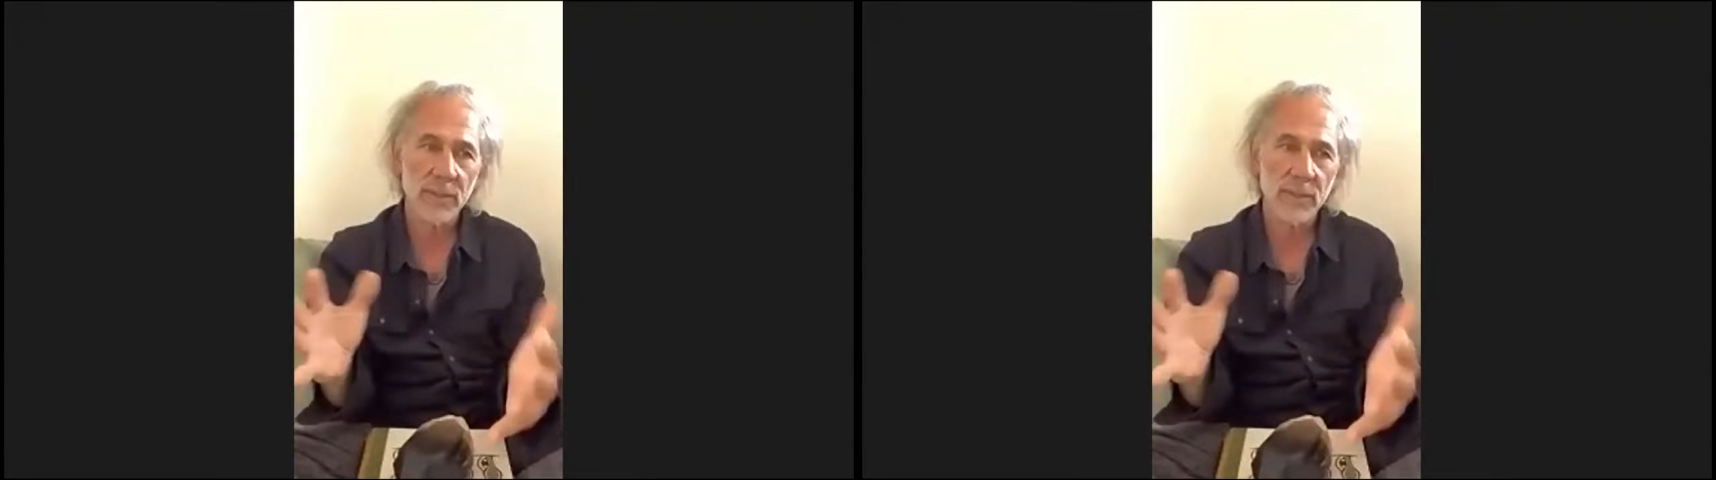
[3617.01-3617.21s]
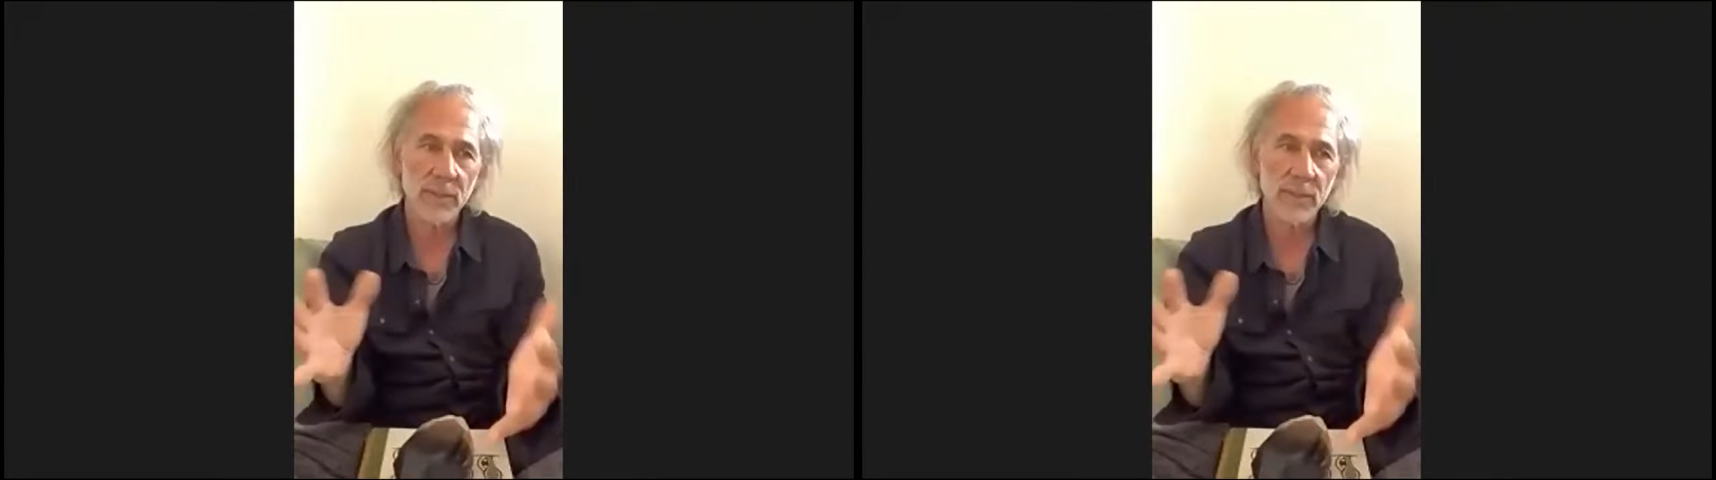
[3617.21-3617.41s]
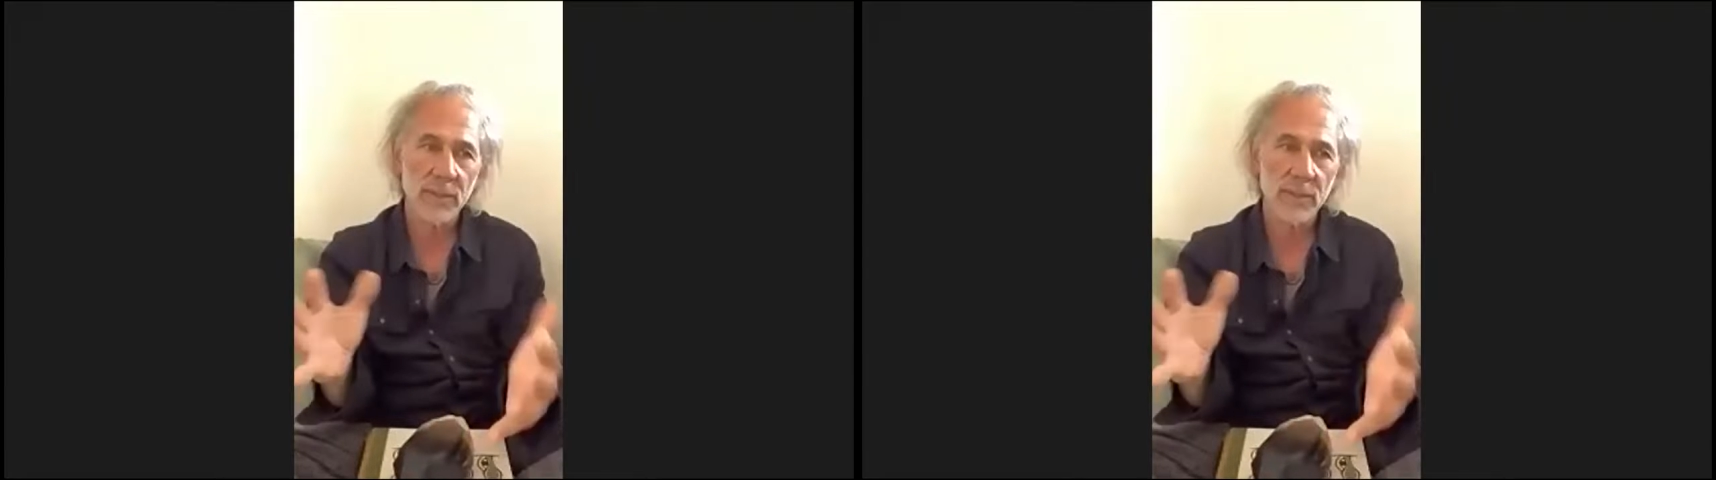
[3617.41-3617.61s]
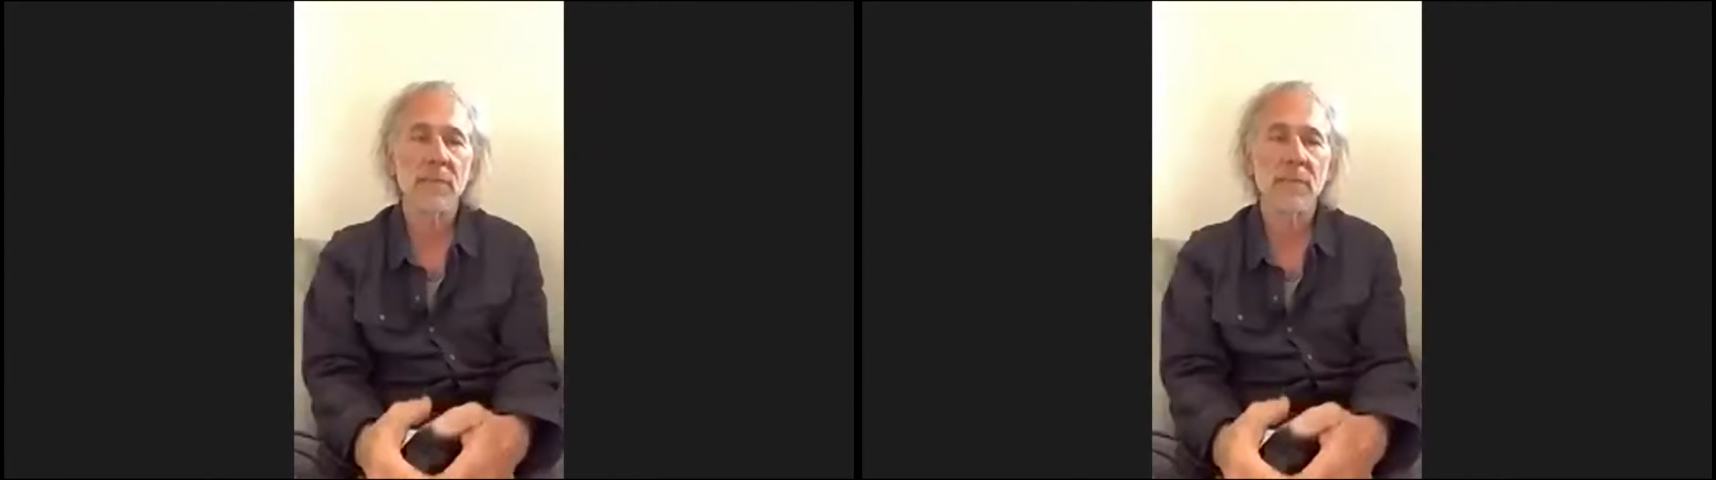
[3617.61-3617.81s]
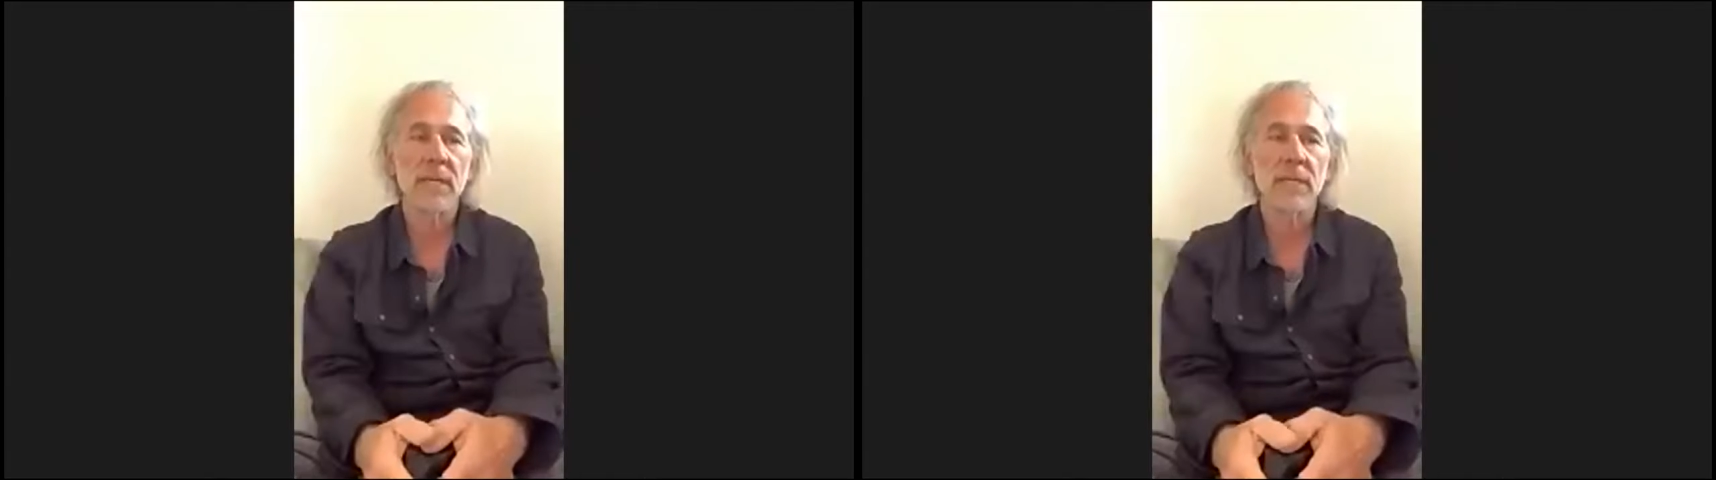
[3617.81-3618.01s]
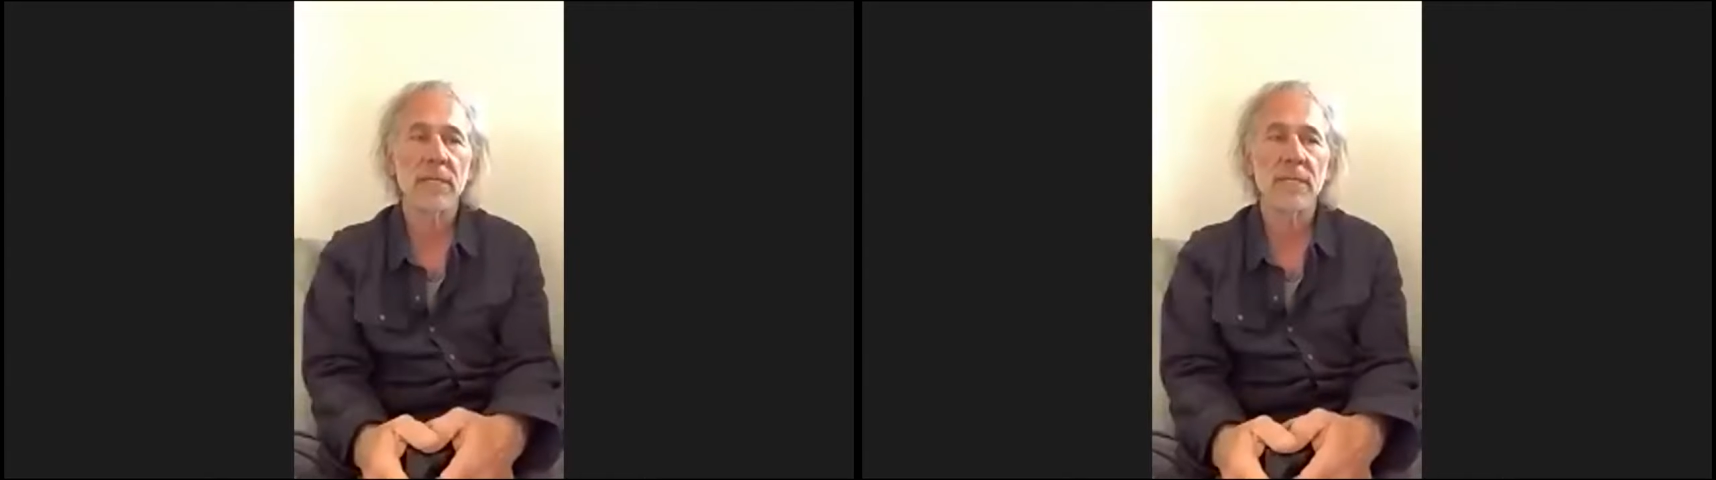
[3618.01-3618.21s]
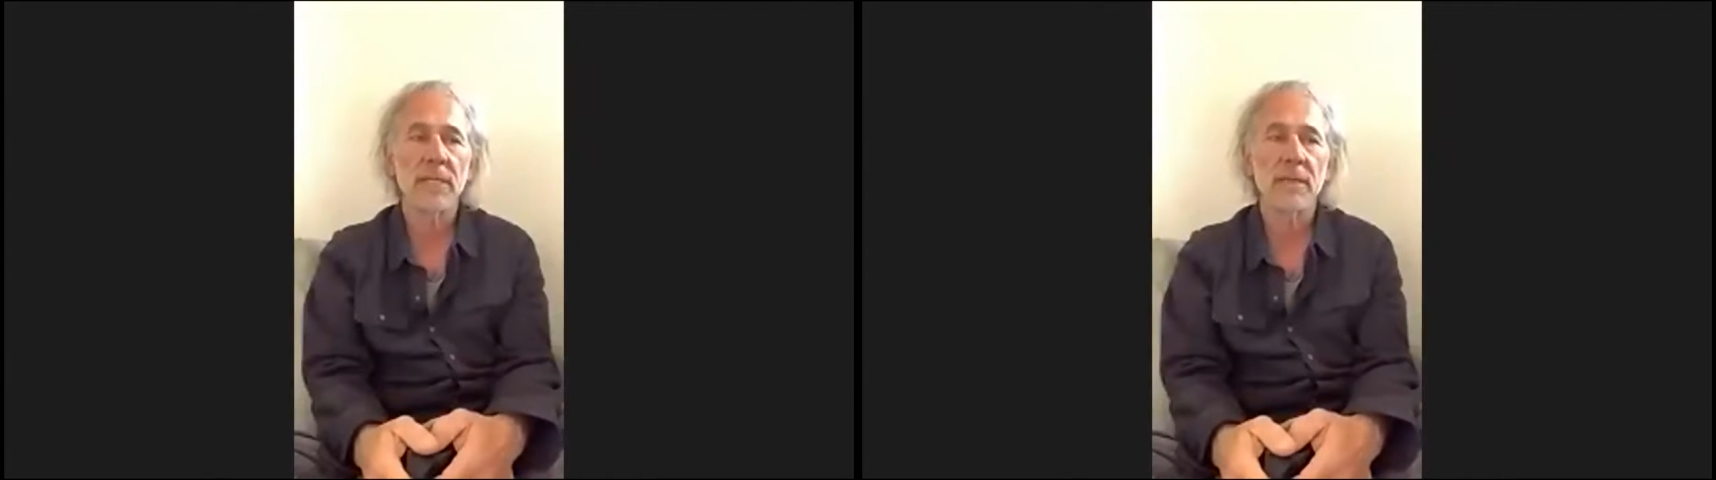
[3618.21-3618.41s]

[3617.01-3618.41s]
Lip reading: about it because